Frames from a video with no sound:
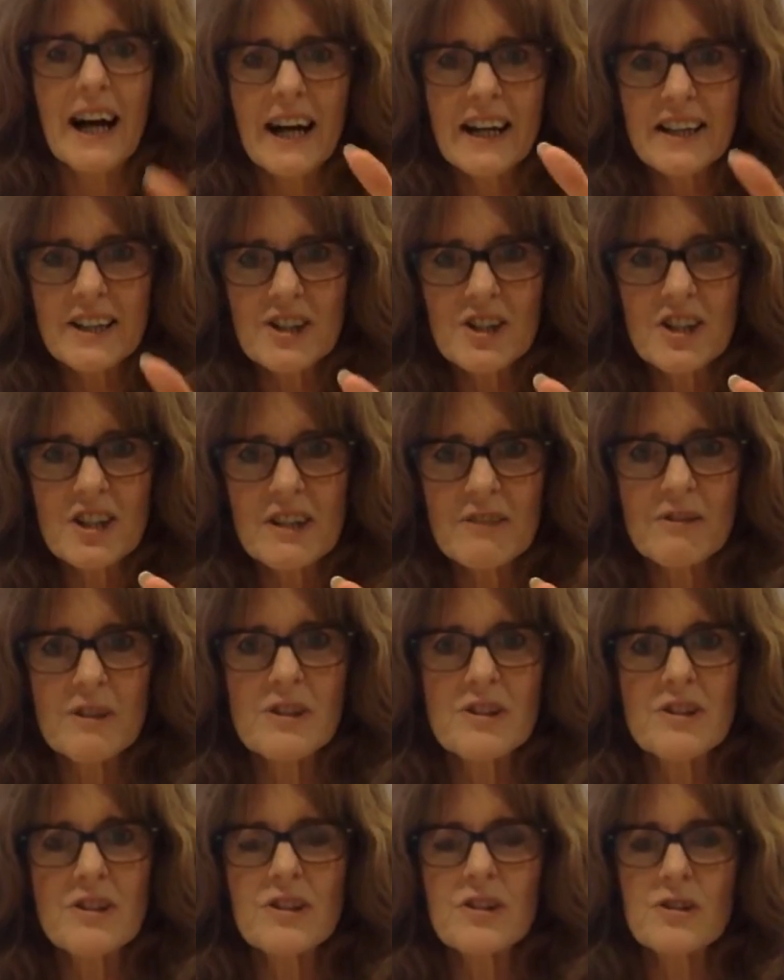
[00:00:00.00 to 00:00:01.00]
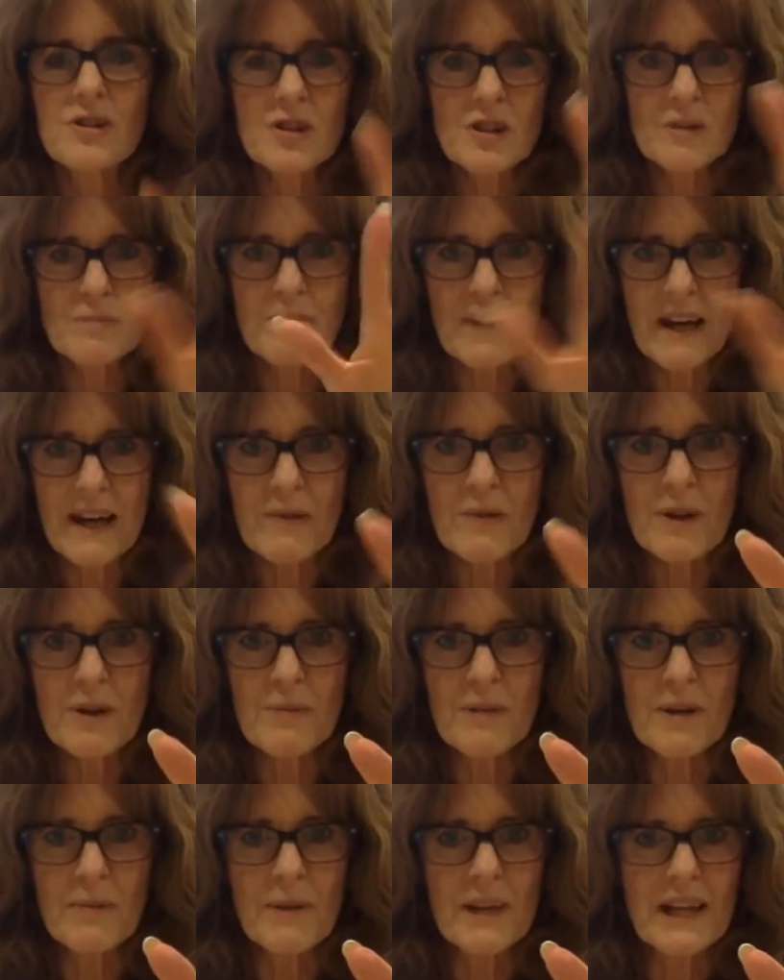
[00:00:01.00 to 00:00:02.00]
Hi Achievers, just bear with
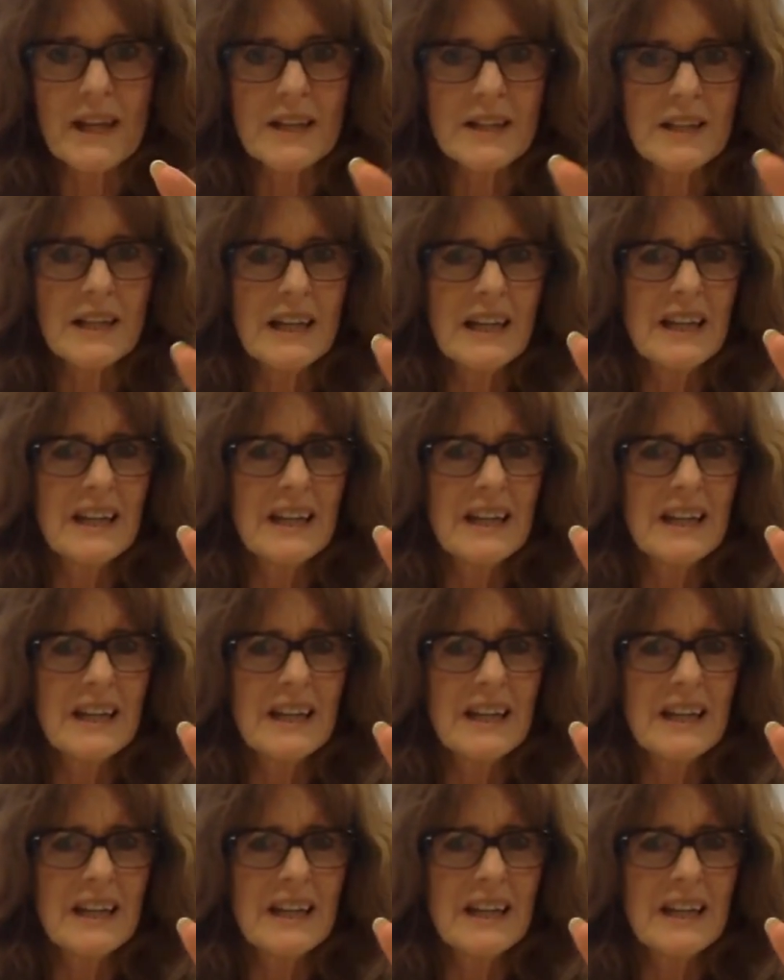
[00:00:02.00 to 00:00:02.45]
me a minute.